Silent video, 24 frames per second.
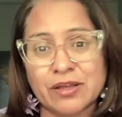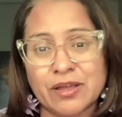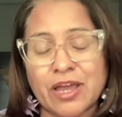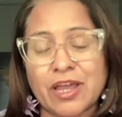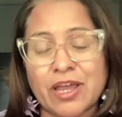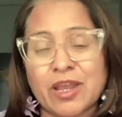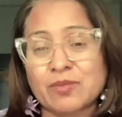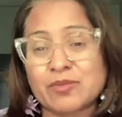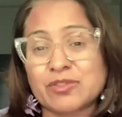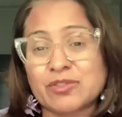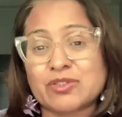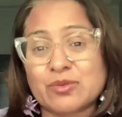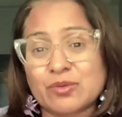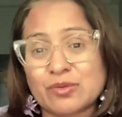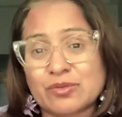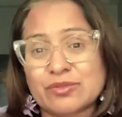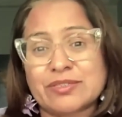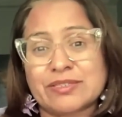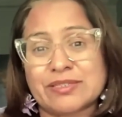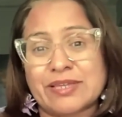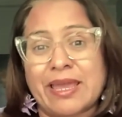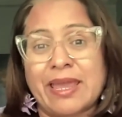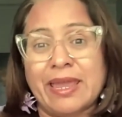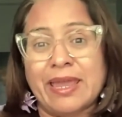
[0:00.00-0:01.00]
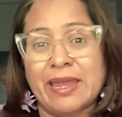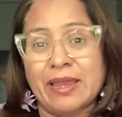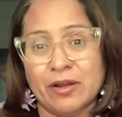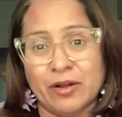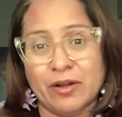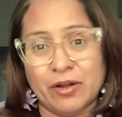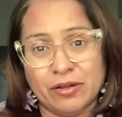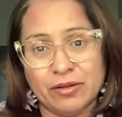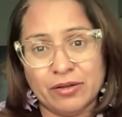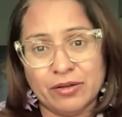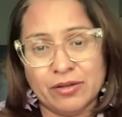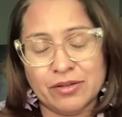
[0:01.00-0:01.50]
And I'm so
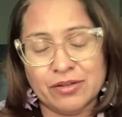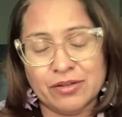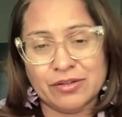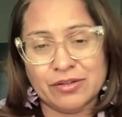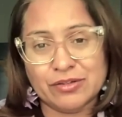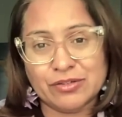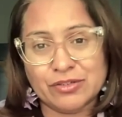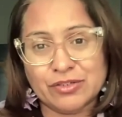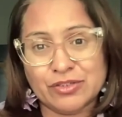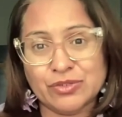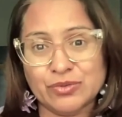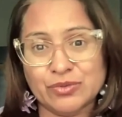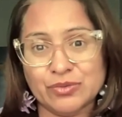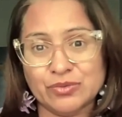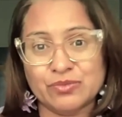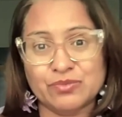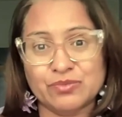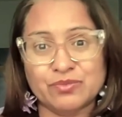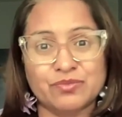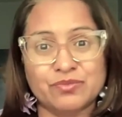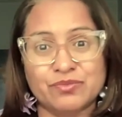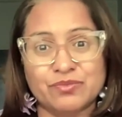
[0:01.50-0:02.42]
scared to